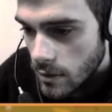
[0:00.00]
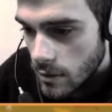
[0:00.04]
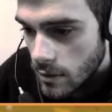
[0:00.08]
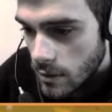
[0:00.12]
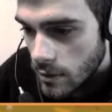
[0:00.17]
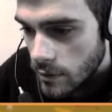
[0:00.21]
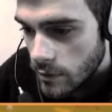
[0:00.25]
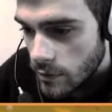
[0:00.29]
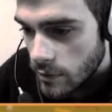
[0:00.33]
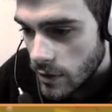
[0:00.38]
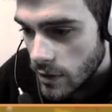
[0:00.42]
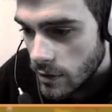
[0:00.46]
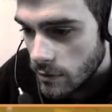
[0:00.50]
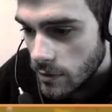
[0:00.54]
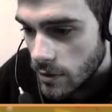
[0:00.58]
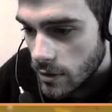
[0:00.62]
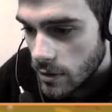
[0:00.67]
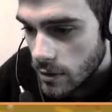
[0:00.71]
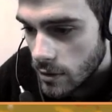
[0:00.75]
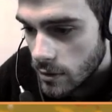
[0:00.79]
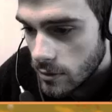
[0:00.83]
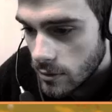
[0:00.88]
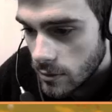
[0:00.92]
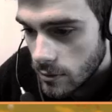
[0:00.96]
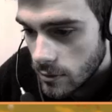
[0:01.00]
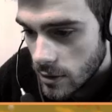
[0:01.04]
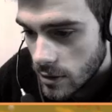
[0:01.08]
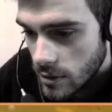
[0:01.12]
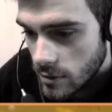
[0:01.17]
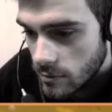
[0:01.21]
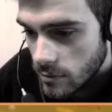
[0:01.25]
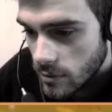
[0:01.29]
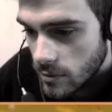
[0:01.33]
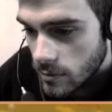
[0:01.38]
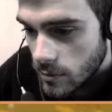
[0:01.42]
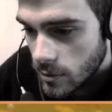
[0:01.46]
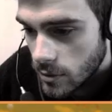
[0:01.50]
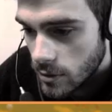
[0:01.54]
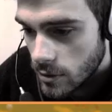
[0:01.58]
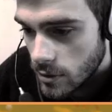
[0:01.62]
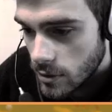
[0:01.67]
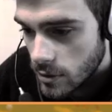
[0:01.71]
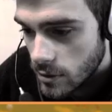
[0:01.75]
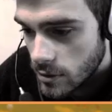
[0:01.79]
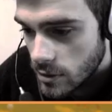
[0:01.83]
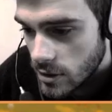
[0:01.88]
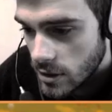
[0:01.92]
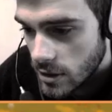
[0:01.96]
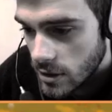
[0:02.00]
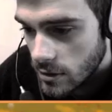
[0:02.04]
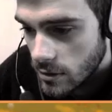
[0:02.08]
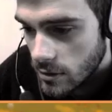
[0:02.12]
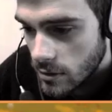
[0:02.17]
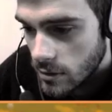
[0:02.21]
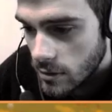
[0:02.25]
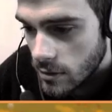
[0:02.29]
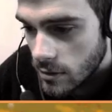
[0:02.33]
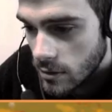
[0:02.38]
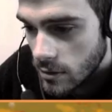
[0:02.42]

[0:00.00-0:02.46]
I think we could... Oh no, there's one more shell.